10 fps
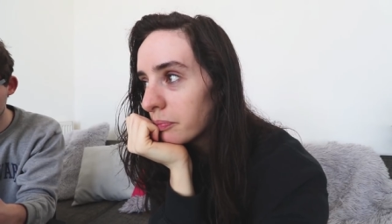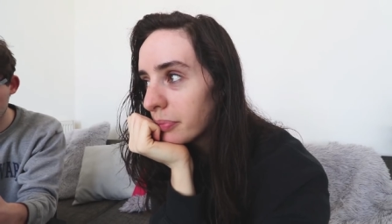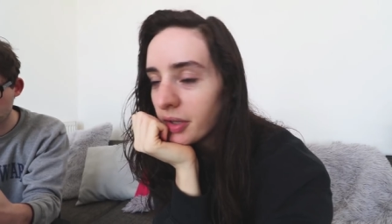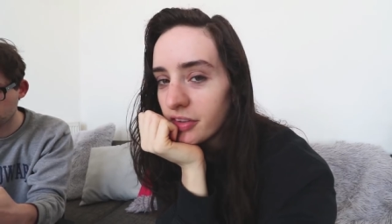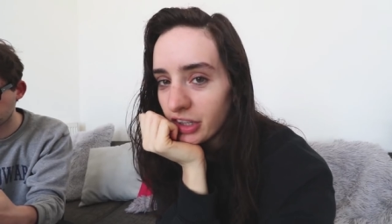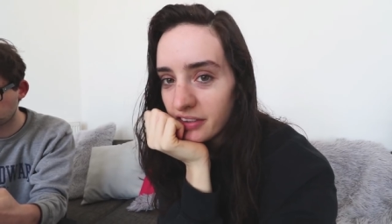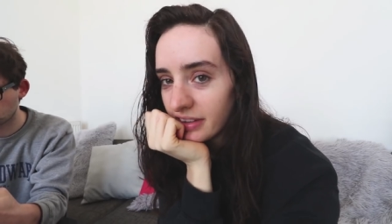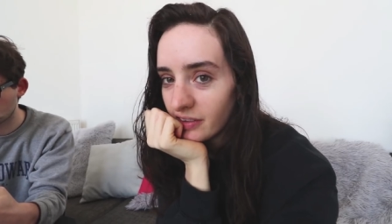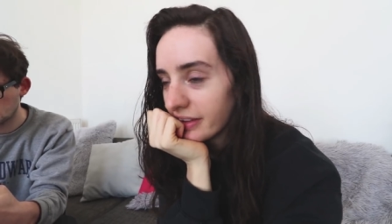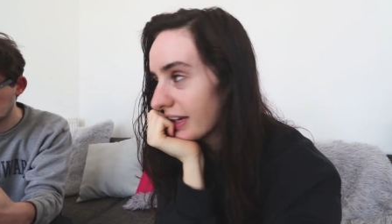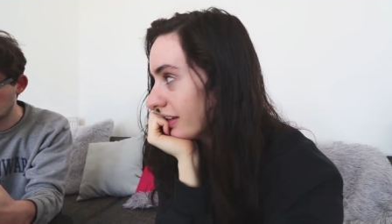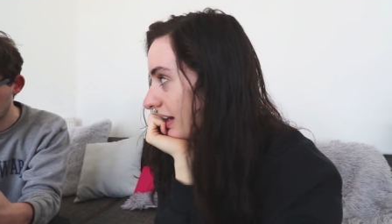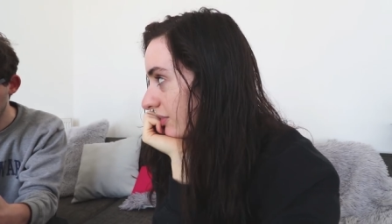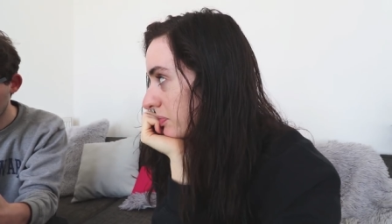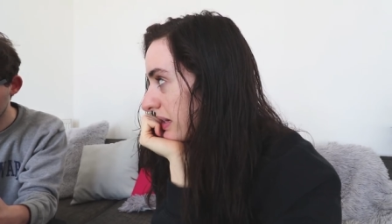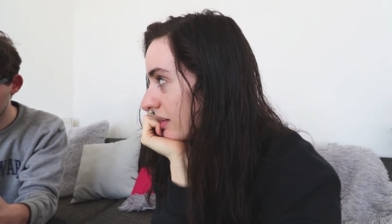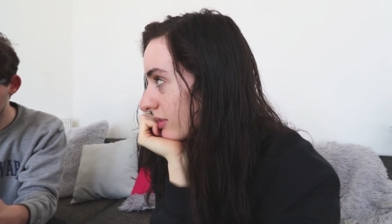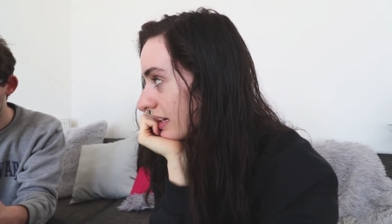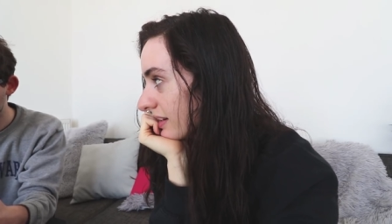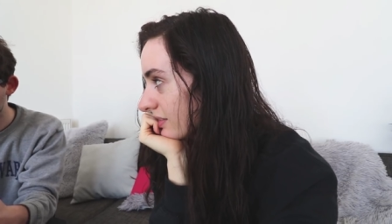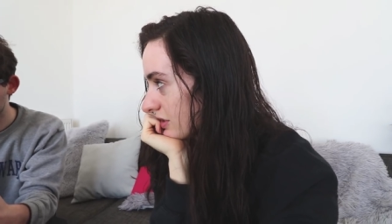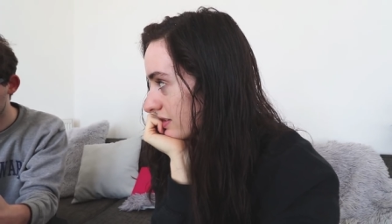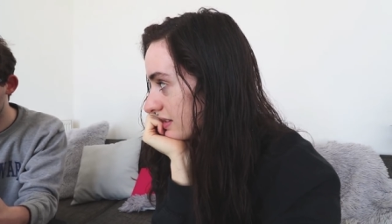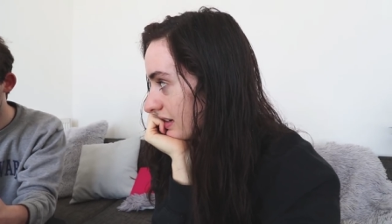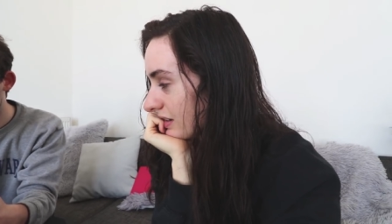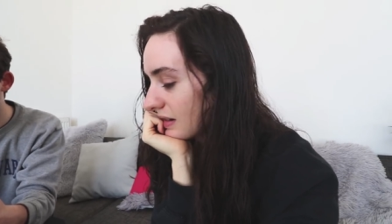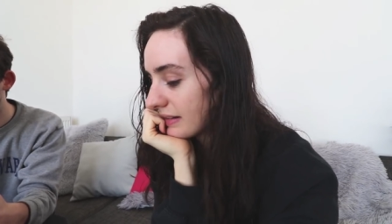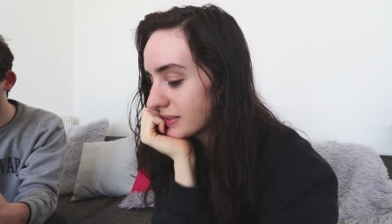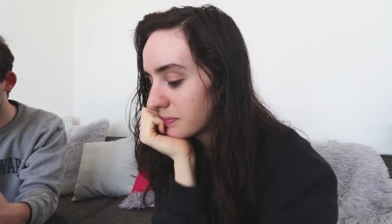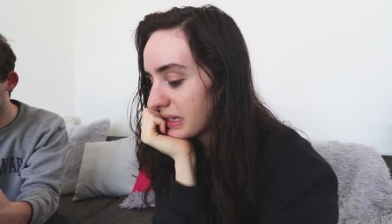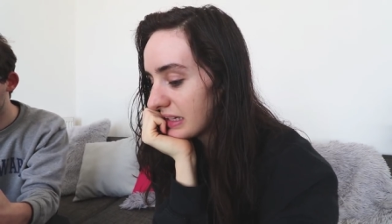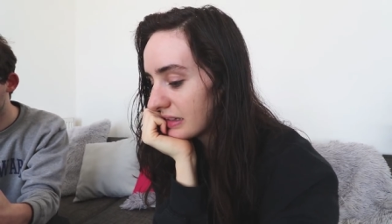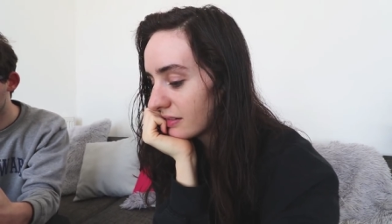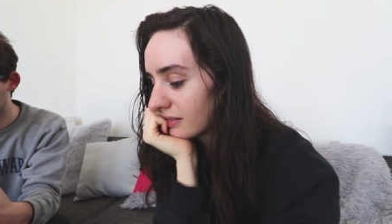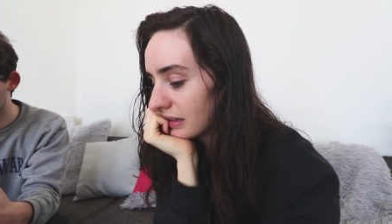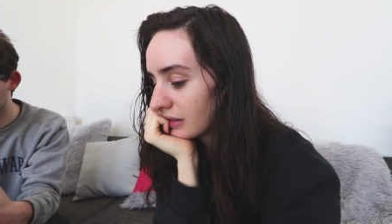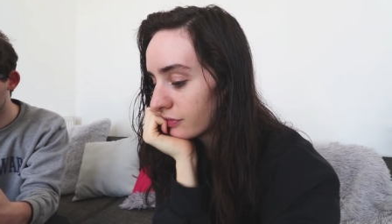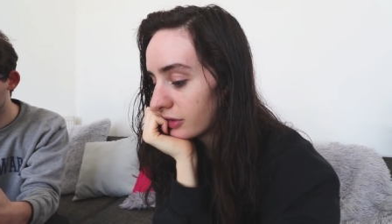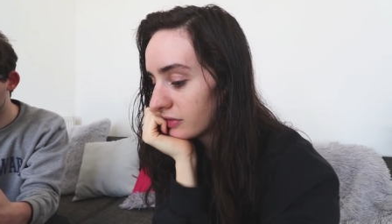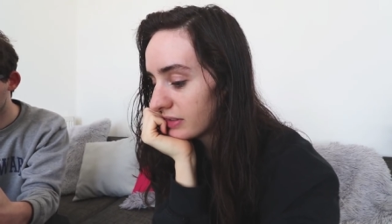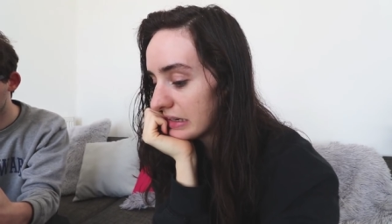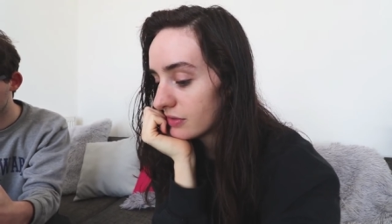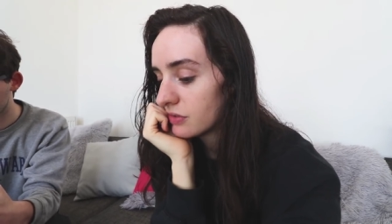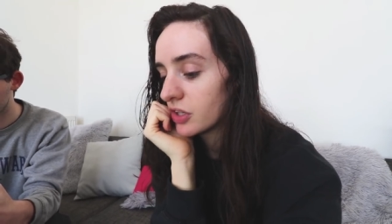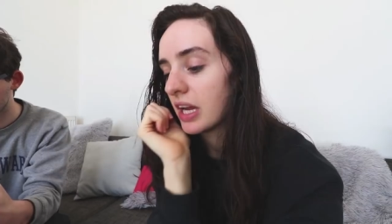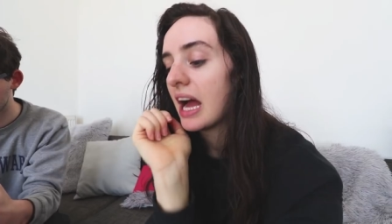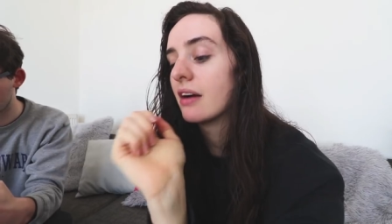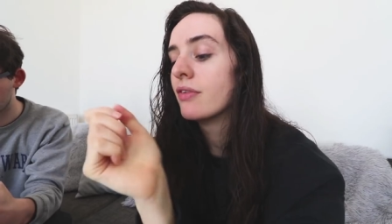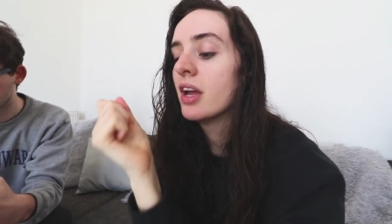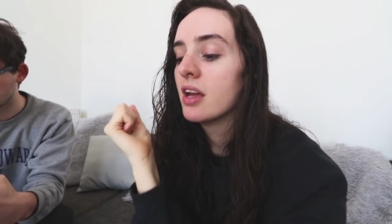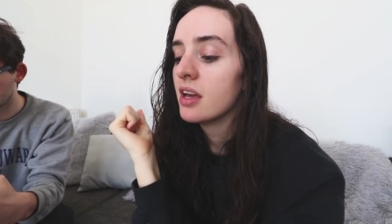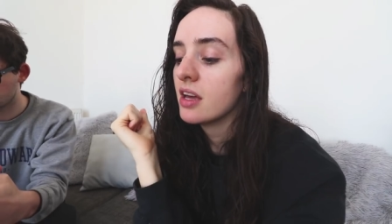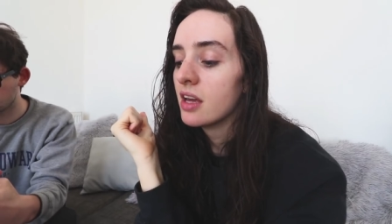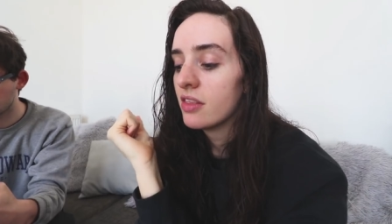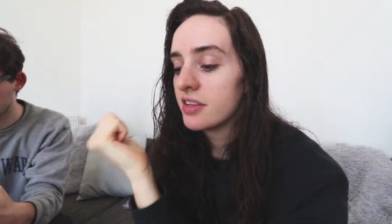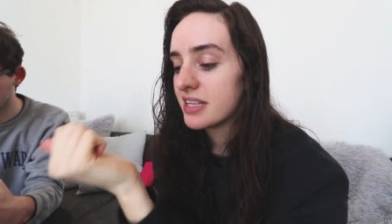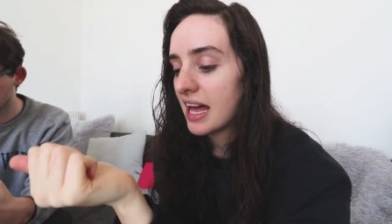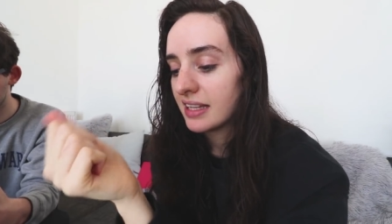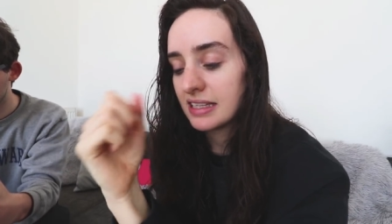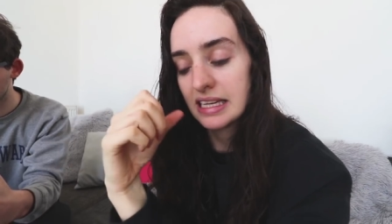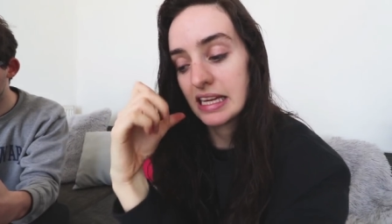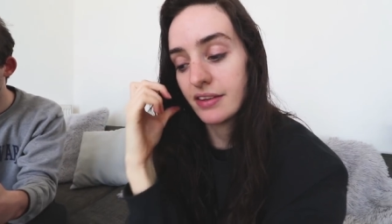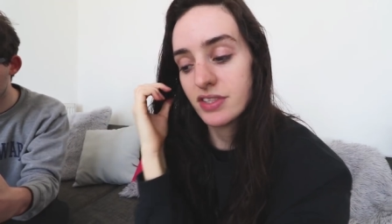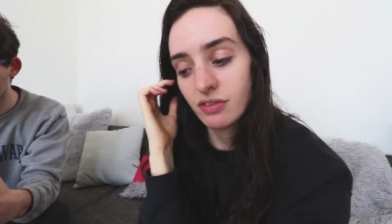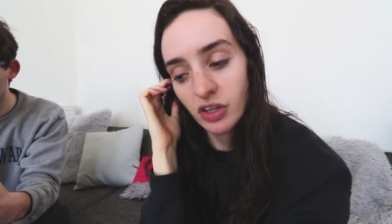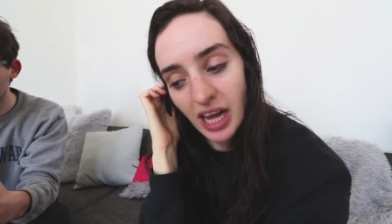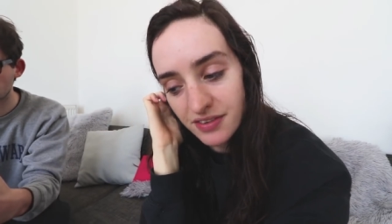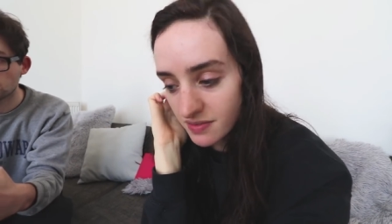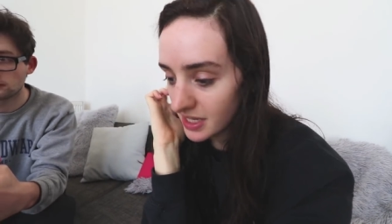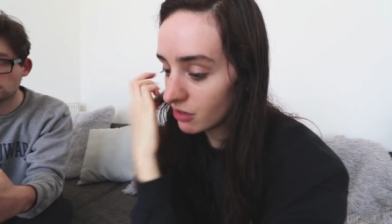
put the dressing on there. You haven't made a really nice dressing, and you haven't made it like full of flavour. You've got to have mm. the salad leaves, you've got to have something